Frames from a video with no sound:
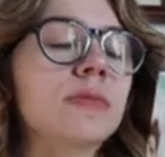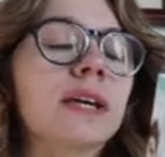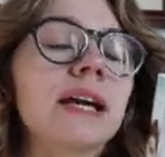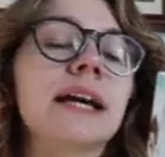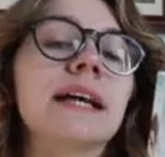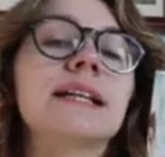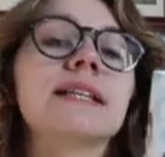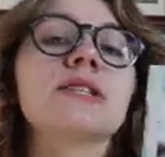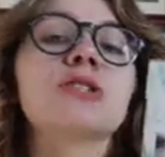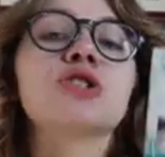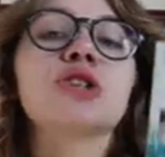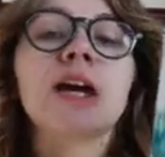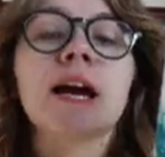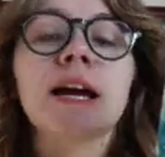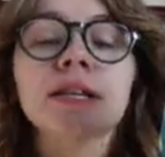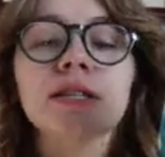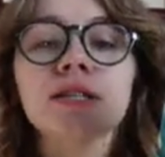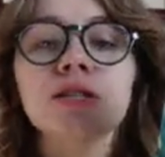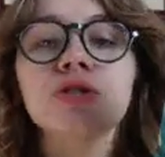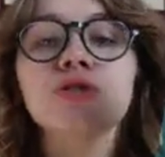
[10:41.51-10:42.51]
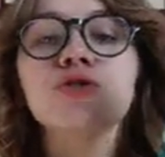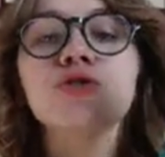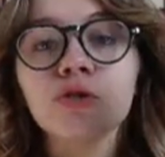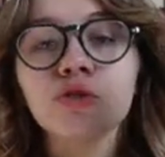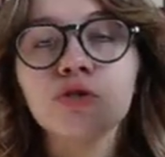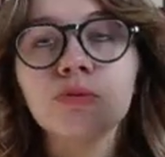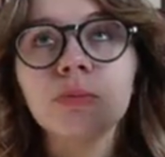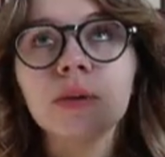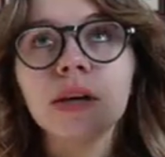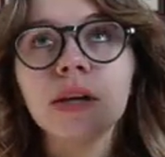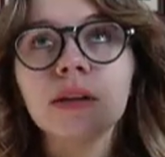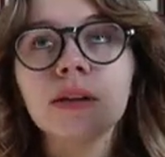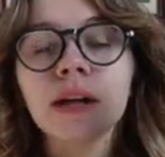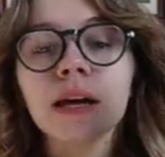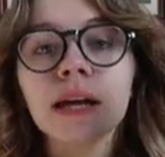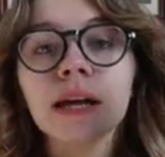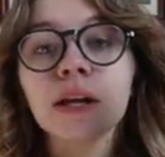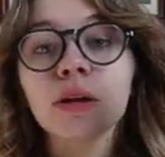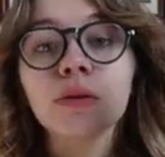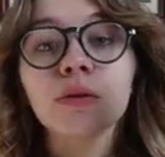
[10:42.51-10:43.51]
get a chance to be
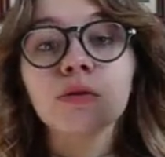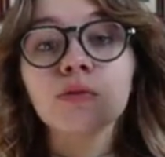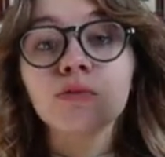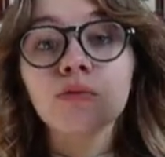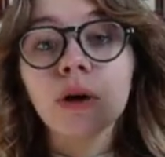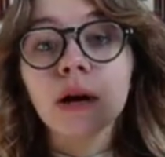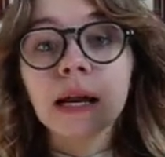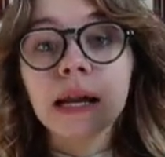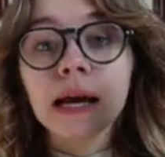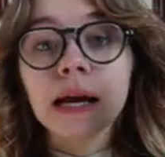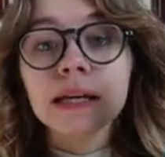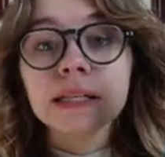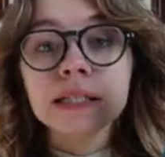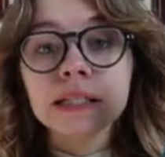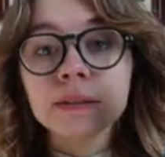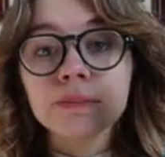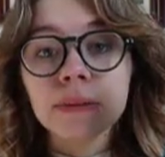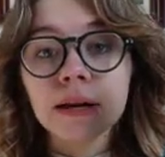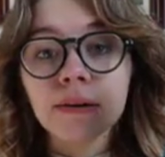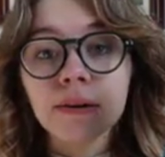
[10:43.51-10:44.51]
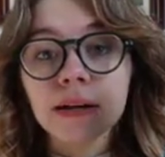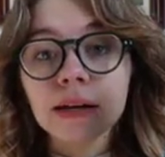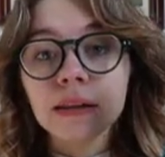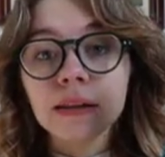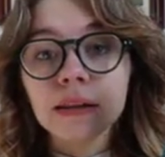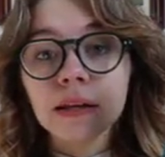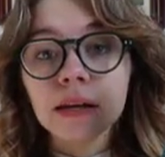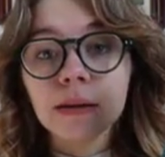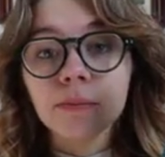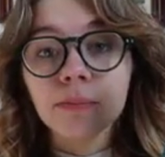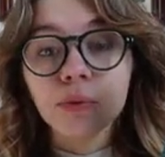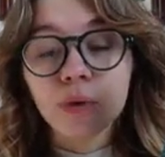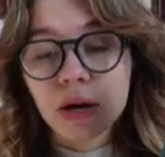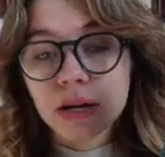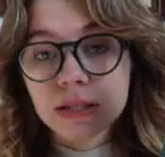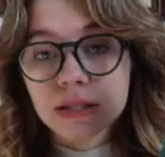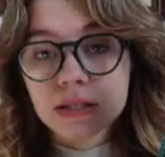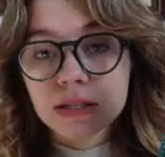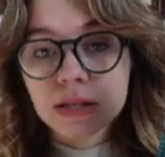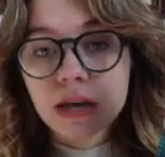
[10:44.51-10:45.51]
like in the running to marry the
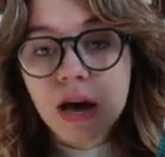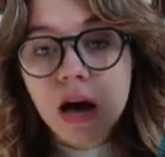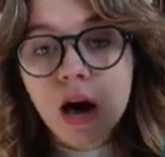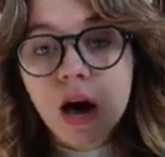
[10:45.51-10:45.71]
prince